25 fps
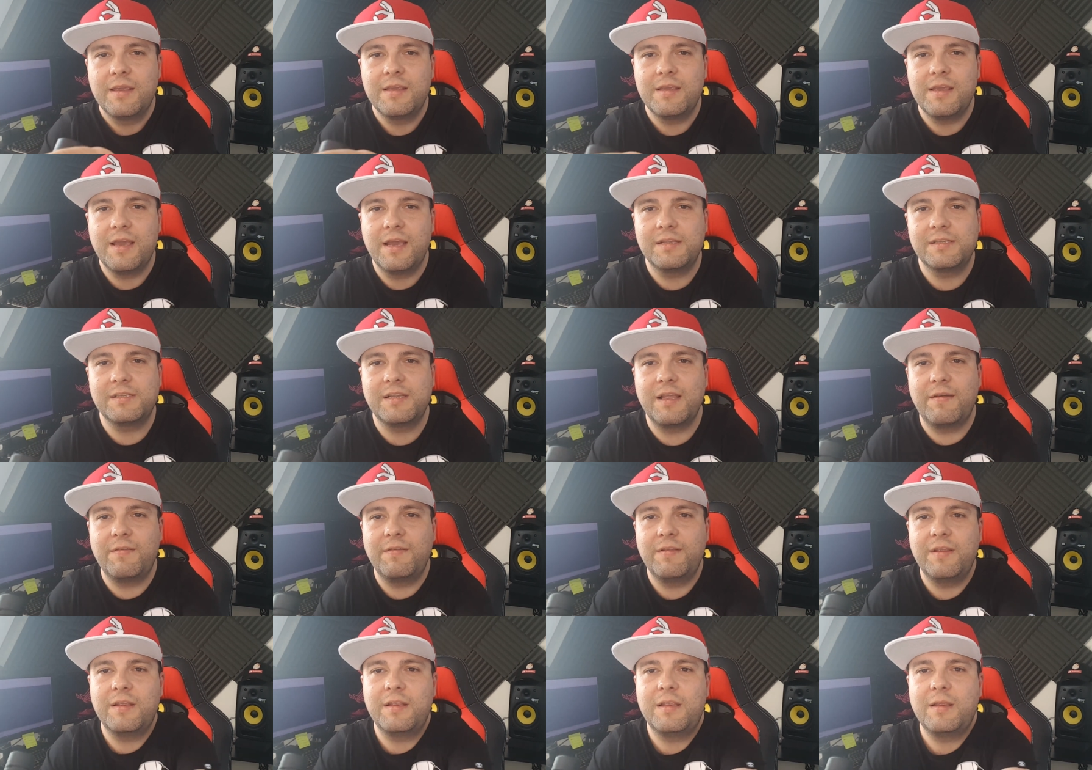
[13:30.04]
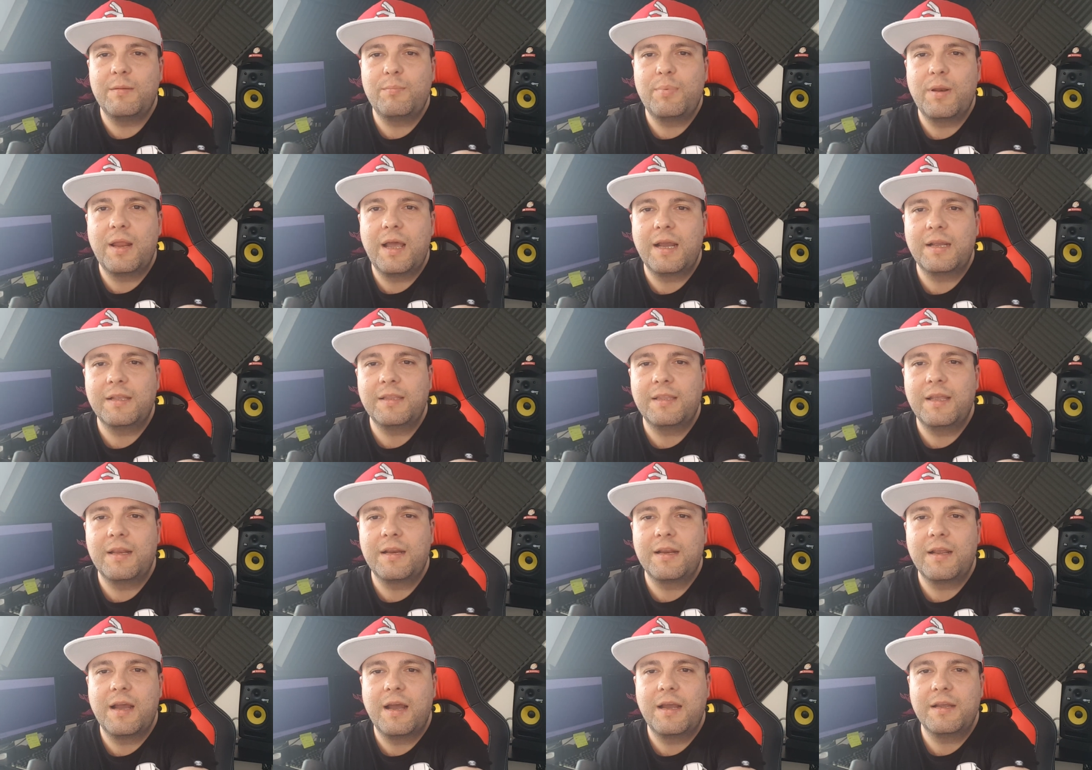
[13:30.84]
Yeah, it's definitely plugged
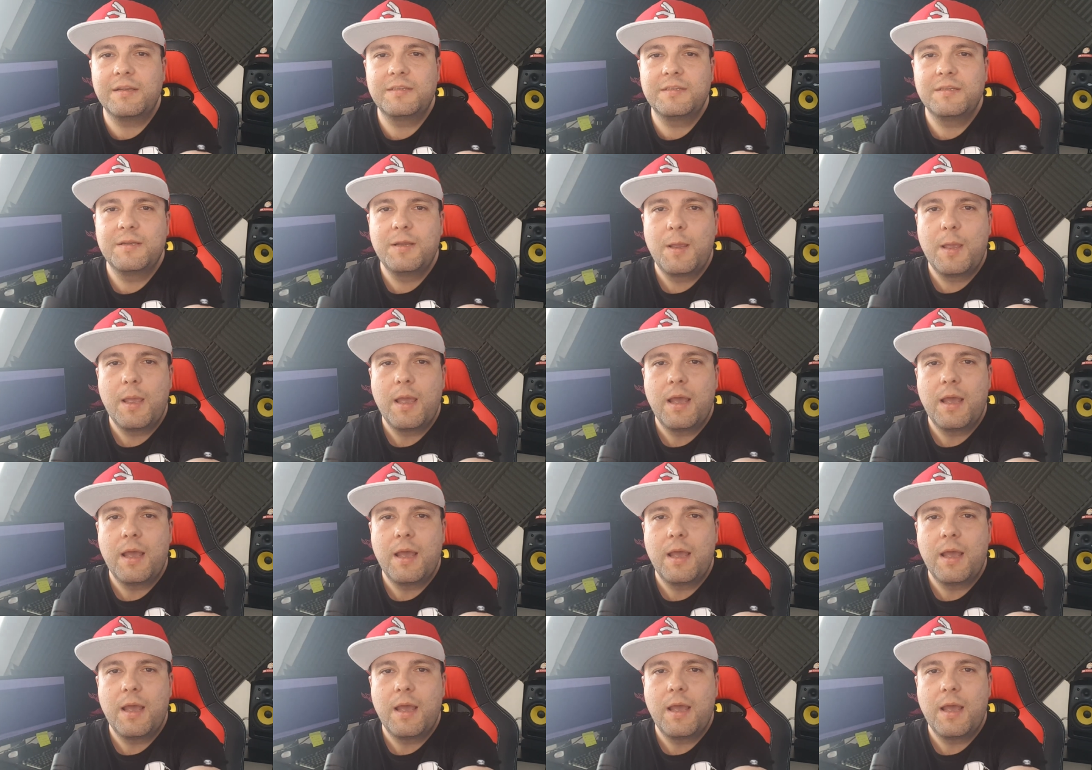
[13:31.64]
in, guys.